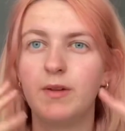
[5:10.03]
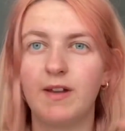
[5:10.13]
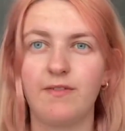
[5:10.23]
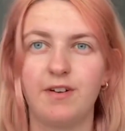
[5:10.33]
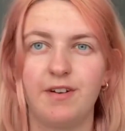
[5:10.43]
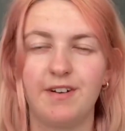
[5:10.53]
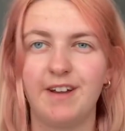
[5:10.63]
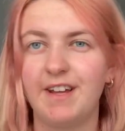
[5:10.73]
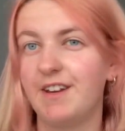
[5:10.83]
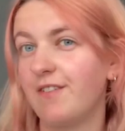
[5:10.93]
different,
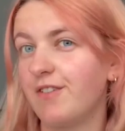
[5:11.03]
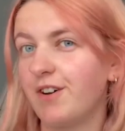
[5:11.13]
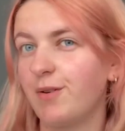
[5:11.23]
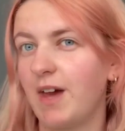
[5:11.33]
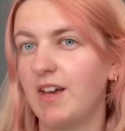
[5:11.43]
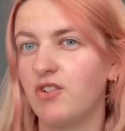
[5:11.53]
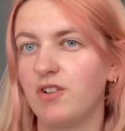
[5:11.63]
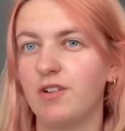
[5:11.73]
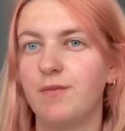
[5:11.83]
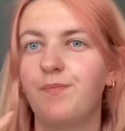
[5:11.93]
in a different
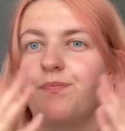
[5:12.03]
location.